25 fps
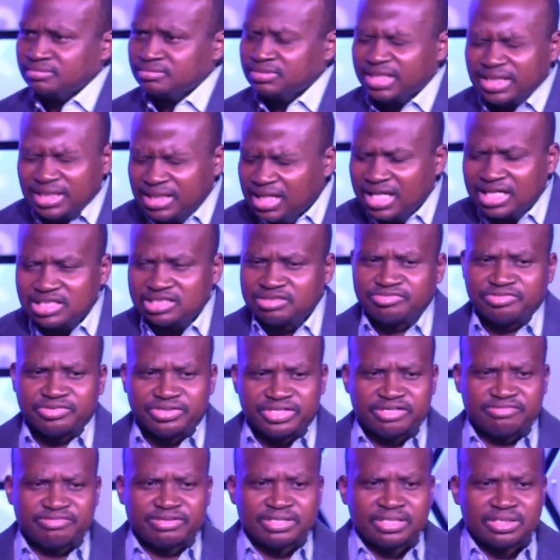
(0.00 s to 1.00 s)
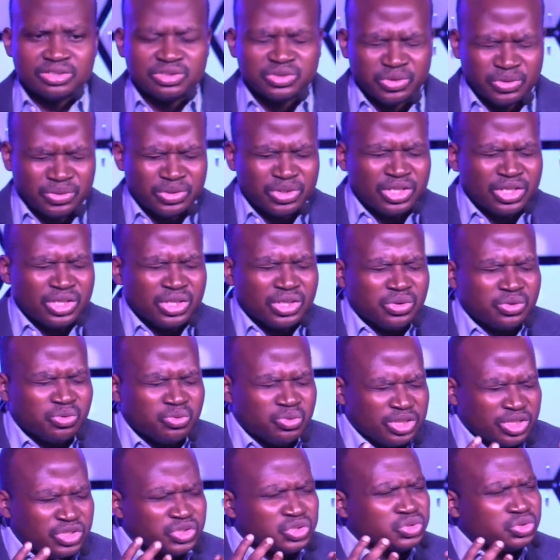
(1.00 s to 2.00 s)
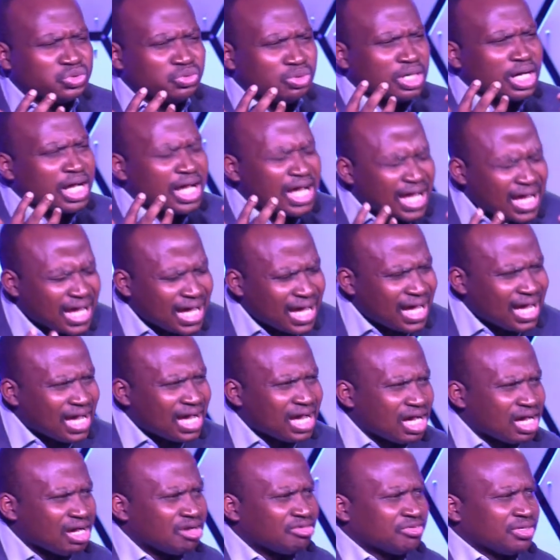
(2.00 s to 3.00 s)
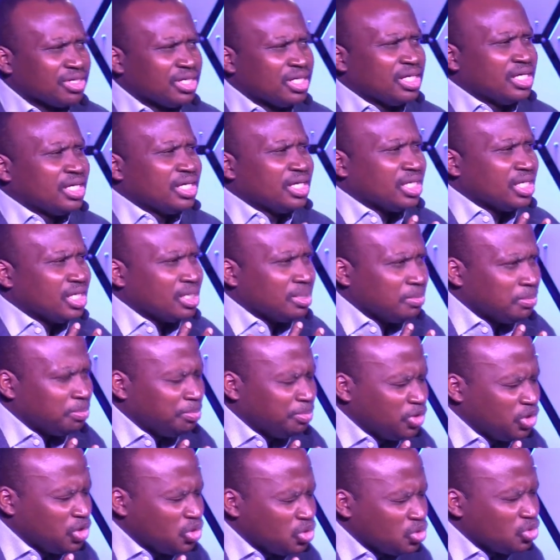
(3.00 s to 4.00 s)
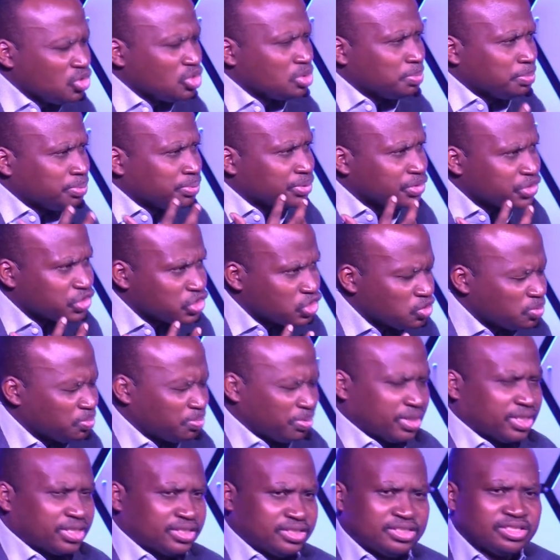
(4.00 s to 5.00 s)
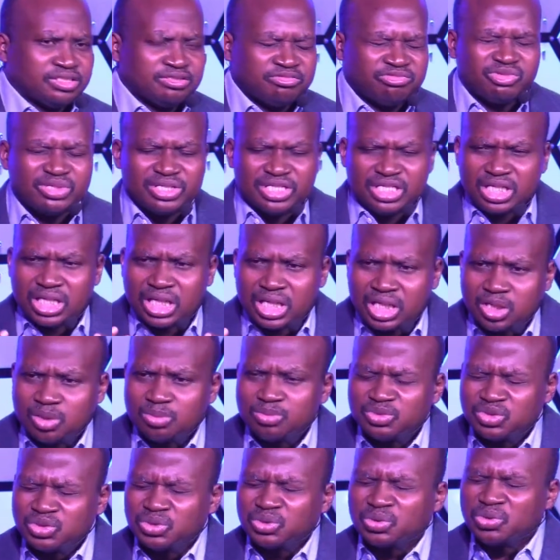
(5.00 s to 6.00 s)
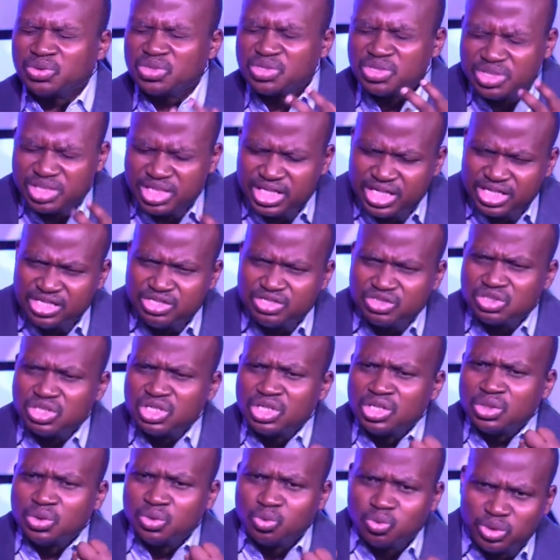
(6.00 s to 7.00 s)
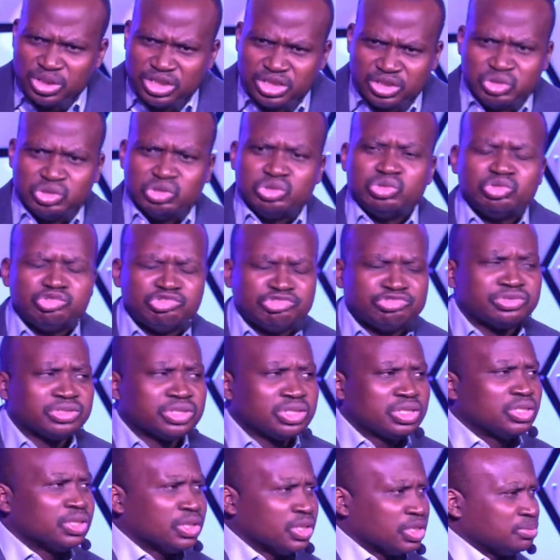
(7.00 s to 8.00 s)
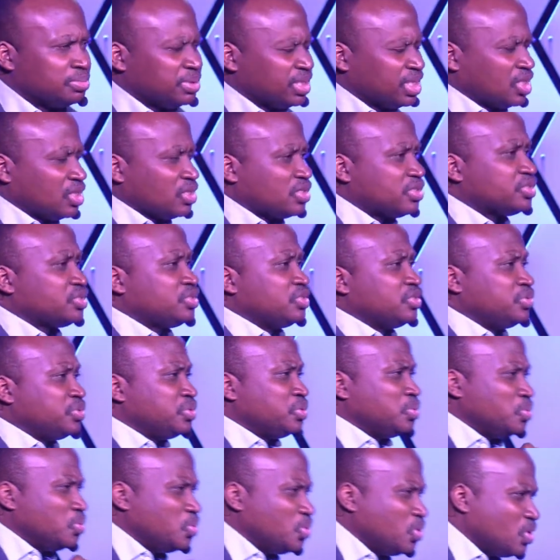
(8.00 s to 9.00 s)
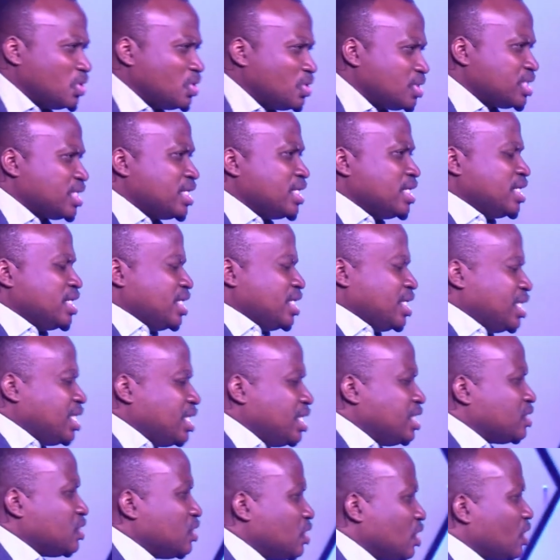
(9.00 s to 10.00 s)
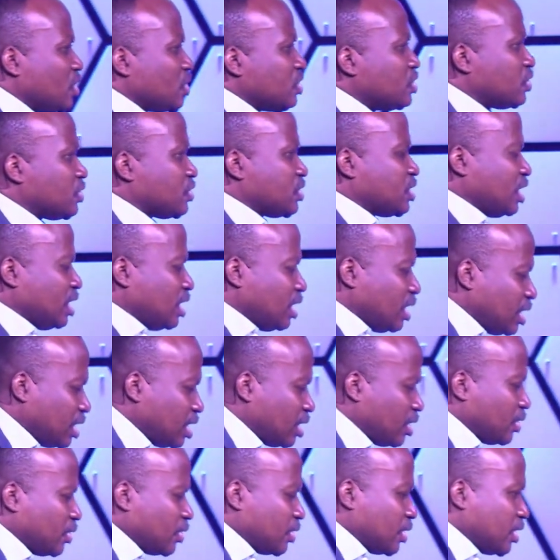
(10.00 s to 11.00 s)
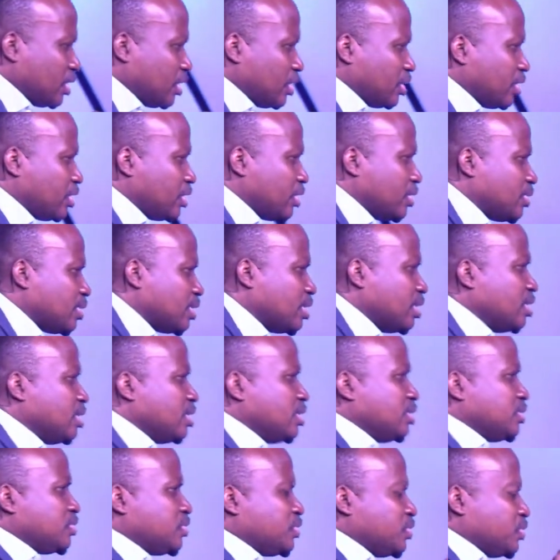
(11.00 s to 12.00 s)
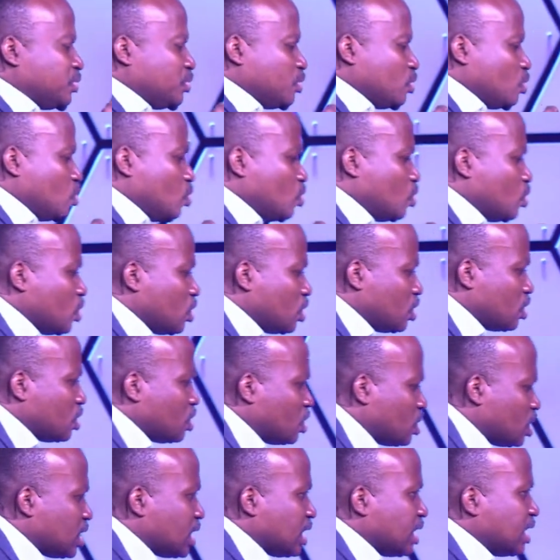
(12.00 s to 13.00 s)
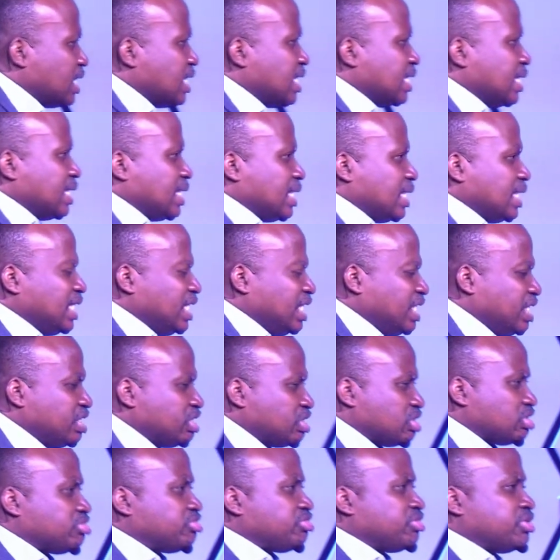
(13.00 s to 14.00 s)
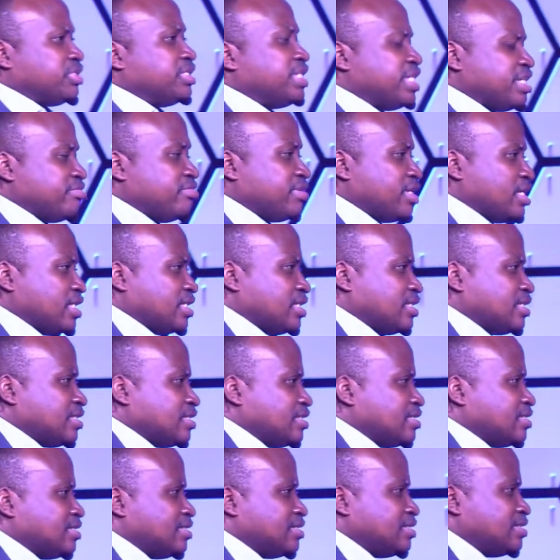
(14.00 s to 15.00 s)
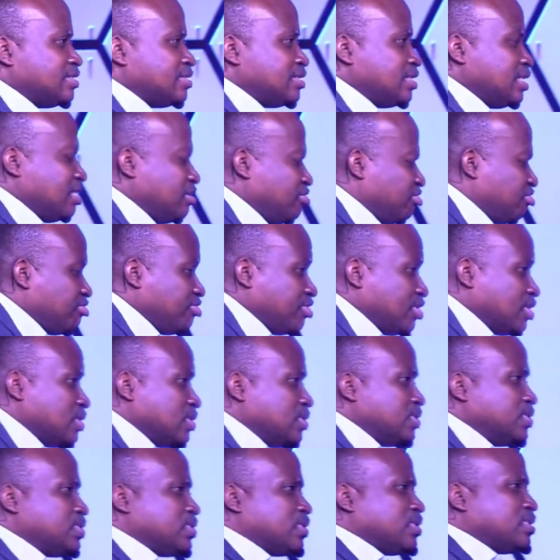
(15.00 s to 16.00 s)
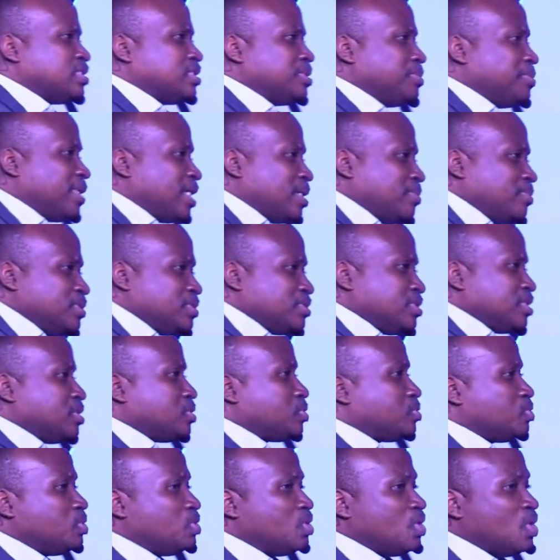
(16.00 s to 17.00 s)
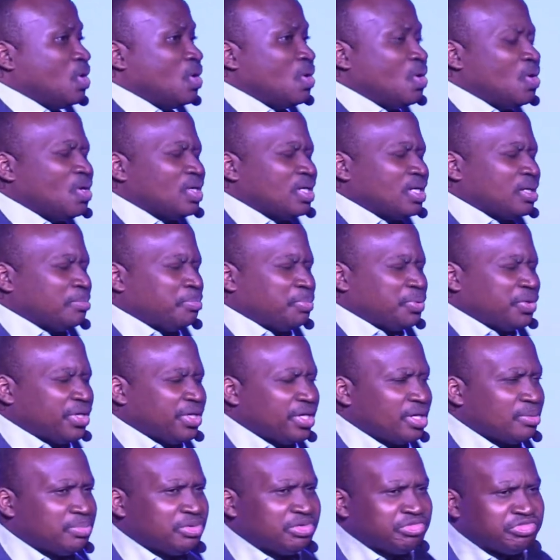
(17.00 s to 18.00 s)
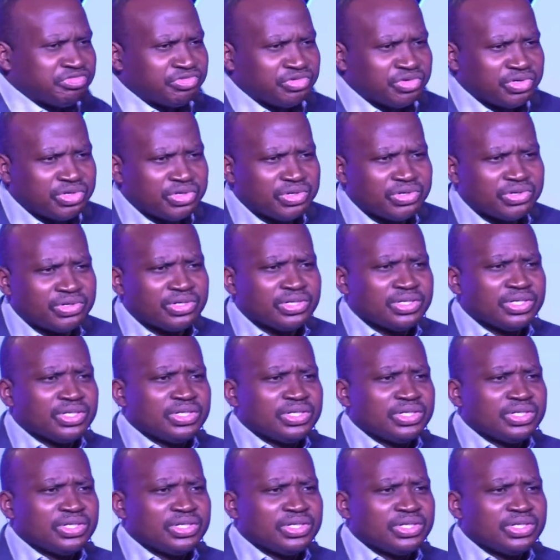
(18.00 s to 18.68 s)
They last forever. So we should have a good perspective when it comes to things we do for God, because the reward is not just here on earth. The reward is forever. It follows us. The Bible says we'll all appear before